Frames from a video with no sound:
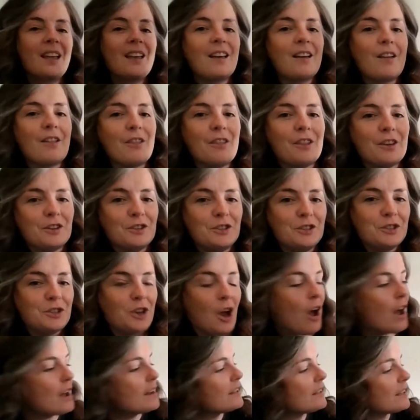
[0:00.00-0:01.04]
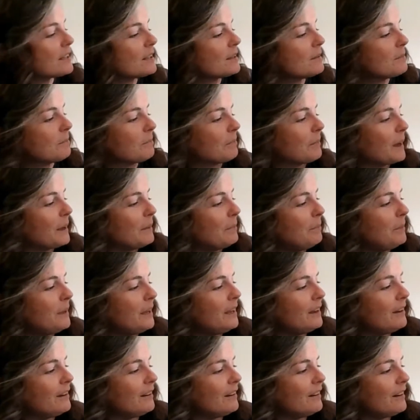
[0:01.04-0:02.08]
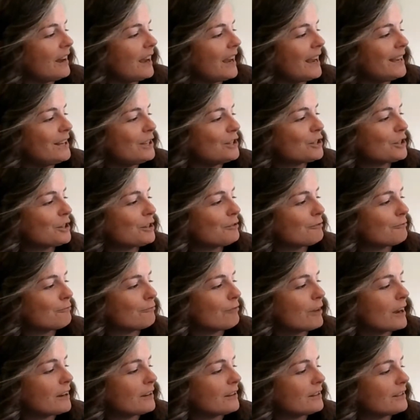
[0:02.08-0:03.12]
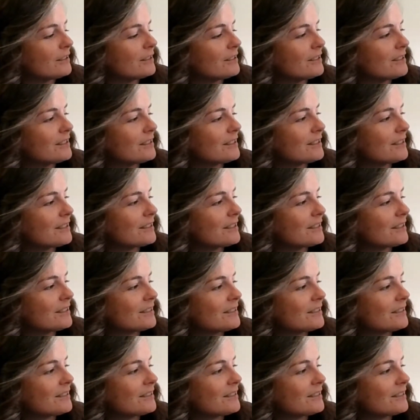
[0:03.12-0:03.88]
The Dot by Peter H. Reynolds.